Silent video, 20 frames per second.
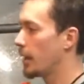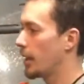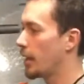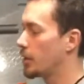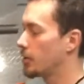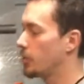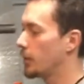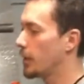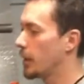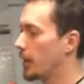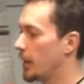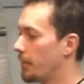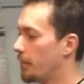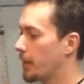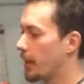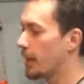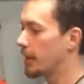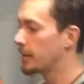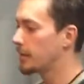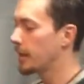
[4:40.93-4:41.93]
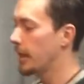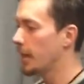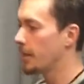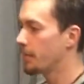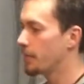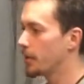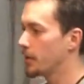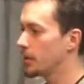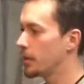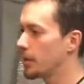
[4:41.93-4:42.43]
as we keep that
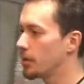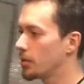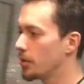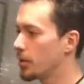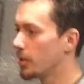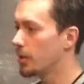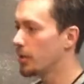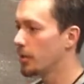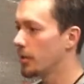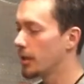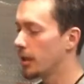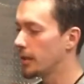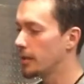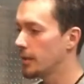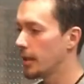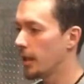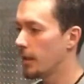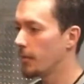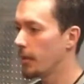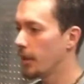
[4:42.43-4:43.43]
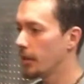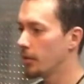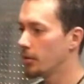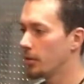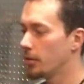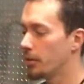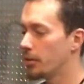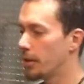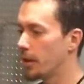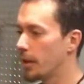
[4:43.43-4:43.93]
same position, that same
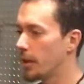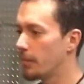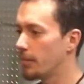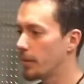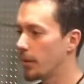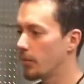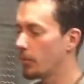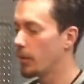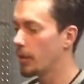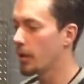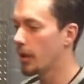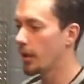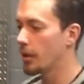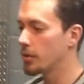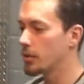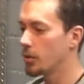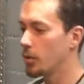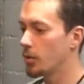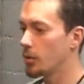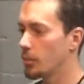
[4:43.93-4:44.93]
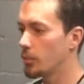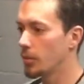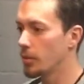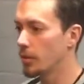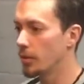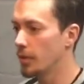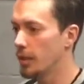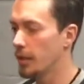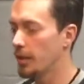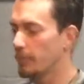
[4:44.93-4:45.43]
angle in the hip that we got to as we
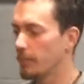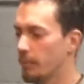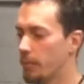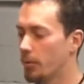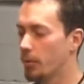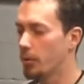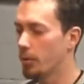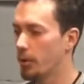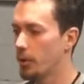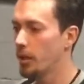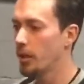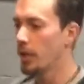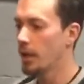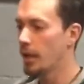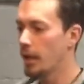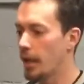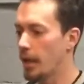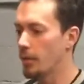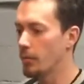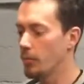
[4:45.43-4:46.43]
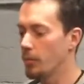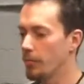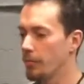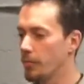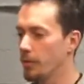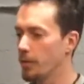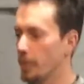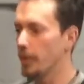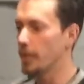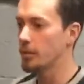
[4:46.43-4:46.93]
were leaning forward, and we'll
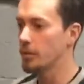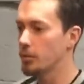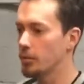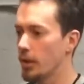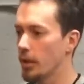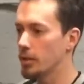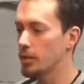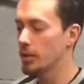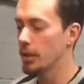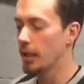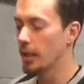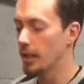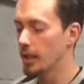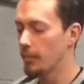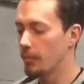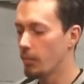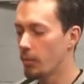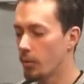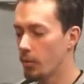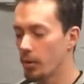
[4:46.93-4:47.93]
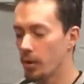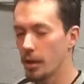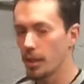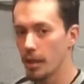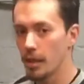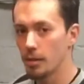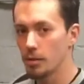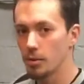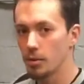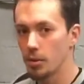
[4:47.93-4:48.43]
feel that stretch getting more
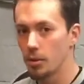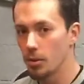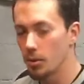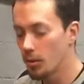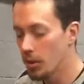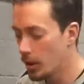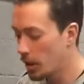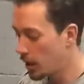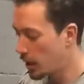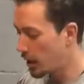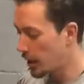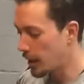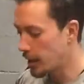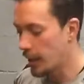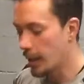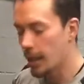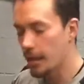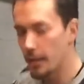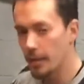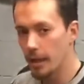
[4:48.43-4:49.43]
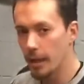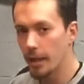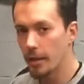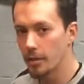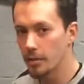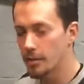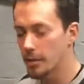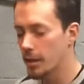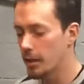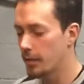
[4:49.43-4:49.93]
into, again, the
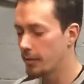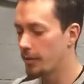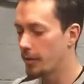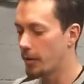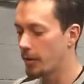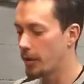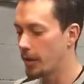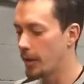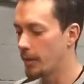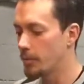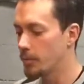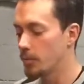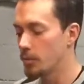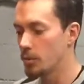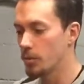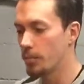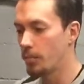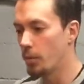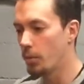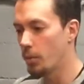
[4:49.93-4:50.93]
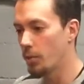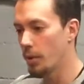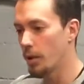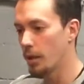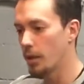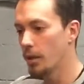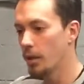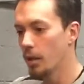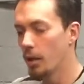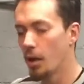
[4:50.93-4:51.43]
outside of our hips, which
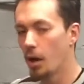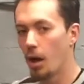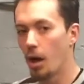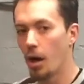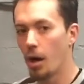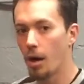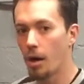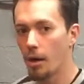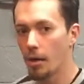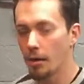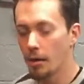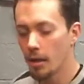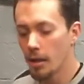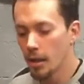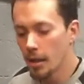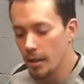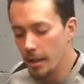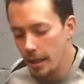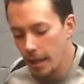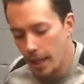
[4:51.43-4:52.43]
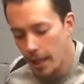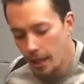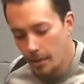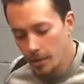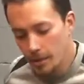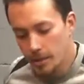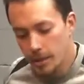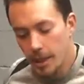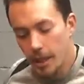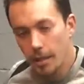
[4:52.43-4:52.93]
pulling on the
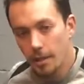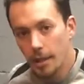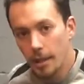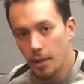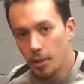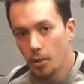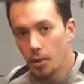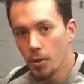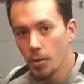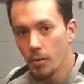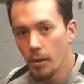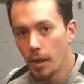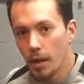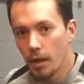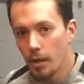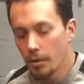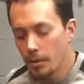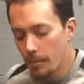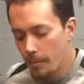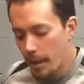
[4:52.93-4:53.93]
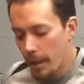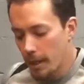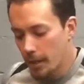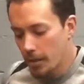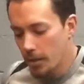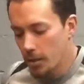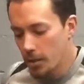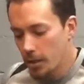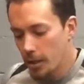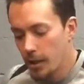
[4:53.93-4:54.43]
outside, that QL, the back
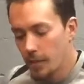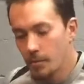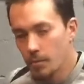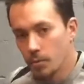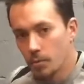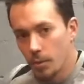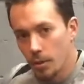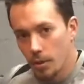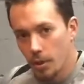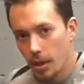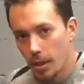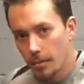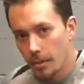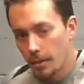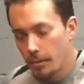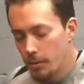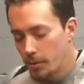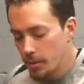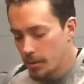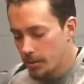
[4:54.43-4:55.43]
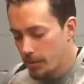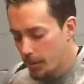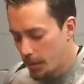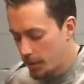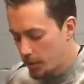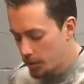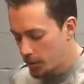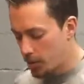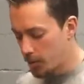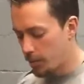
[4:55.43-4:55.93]
of your hips, where a lot of people
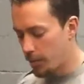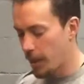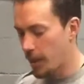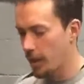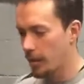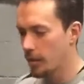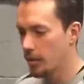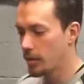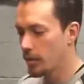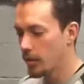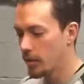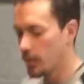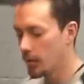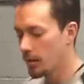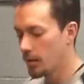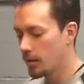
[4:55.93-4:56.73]
experience their pain.